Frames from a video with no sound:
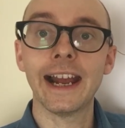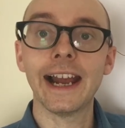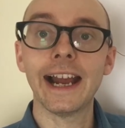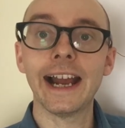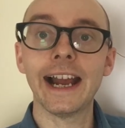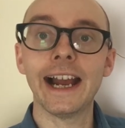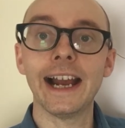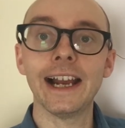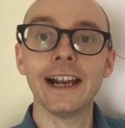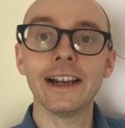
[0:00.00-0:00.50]

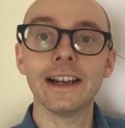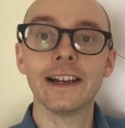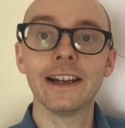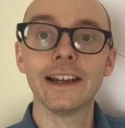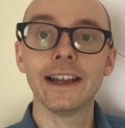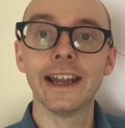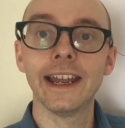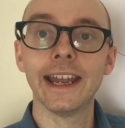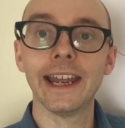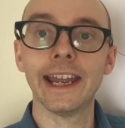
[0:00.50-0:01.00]
A,
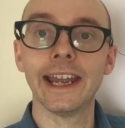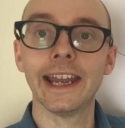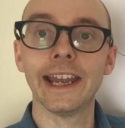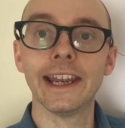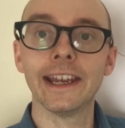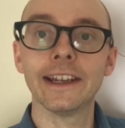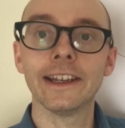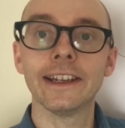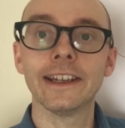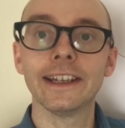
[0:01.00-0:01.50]

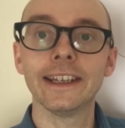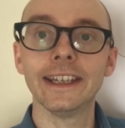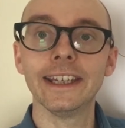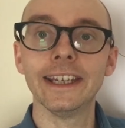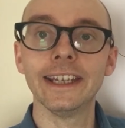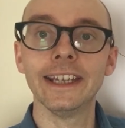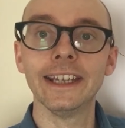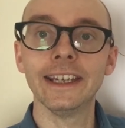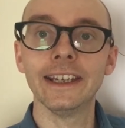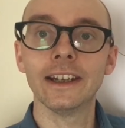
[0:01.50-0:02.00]

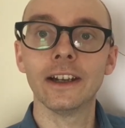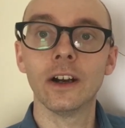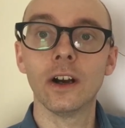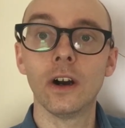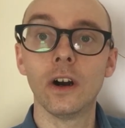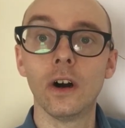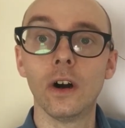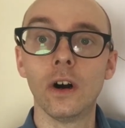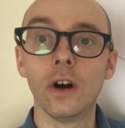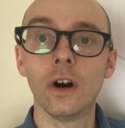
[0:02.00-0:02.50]
E,
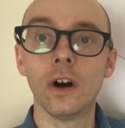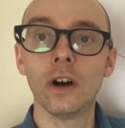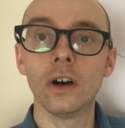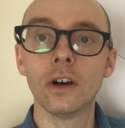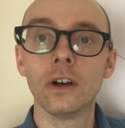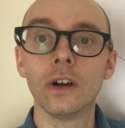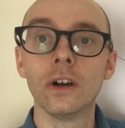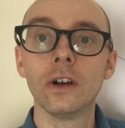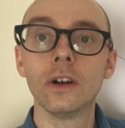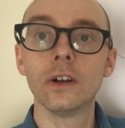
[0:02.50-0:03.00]
I, O,
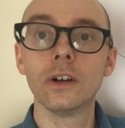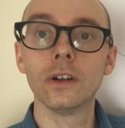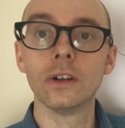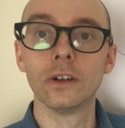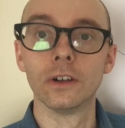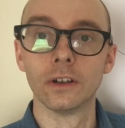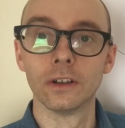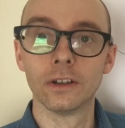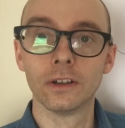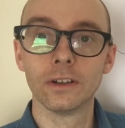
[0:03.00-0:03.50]
U.